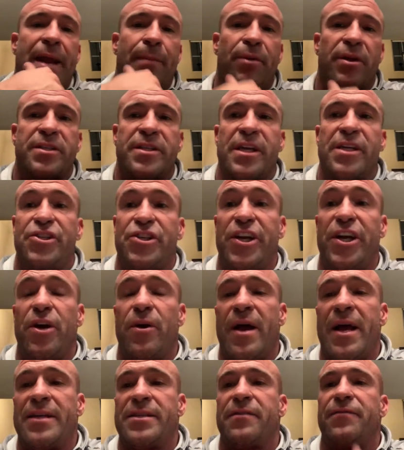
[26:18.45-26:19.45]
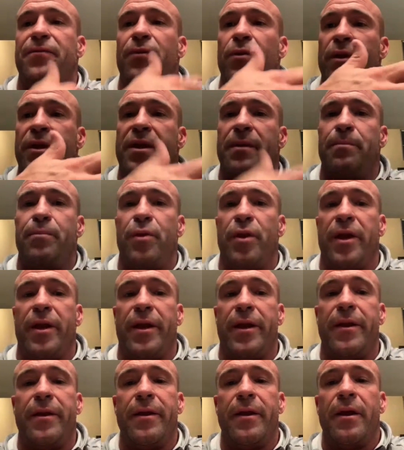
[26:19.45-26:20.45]
neighboring city, Chino has it fully
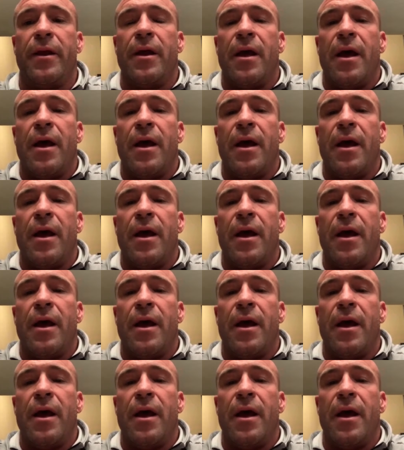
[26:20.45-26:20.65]
completed,